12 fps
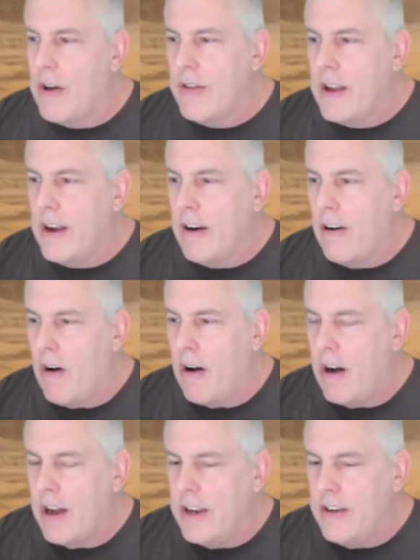there
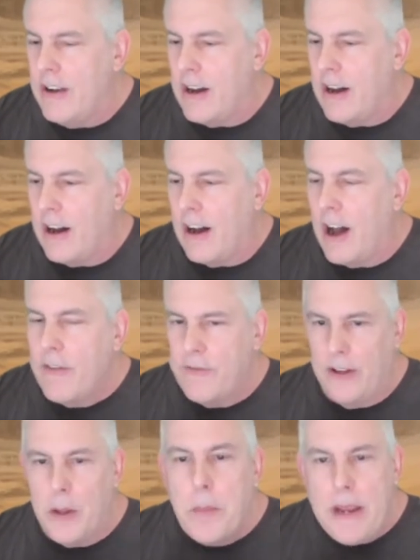on a
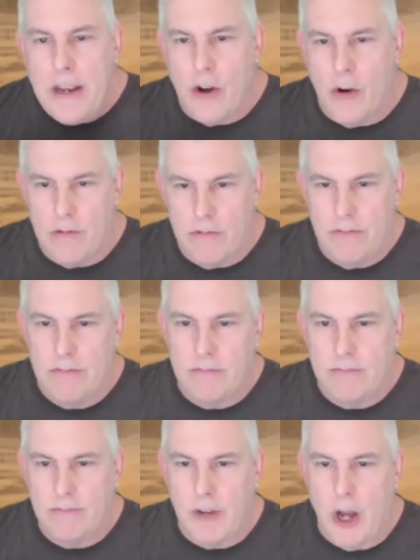Filipino
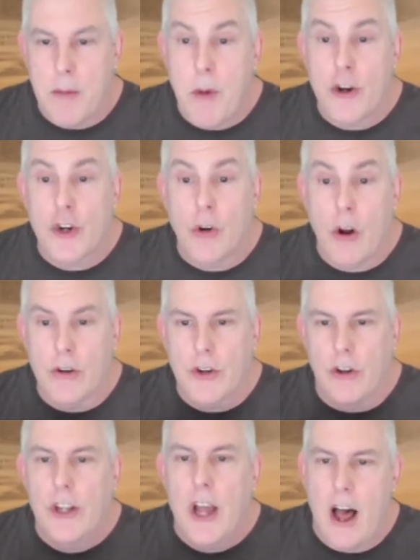martial arts
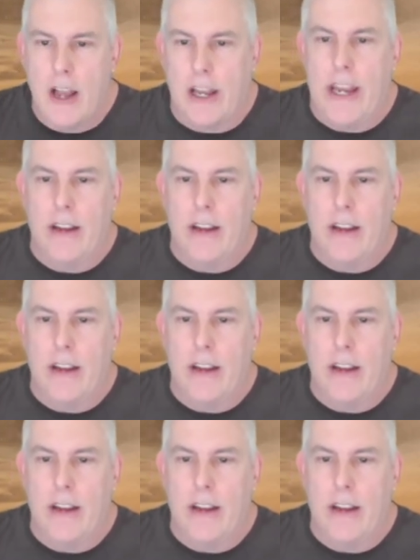called Kali.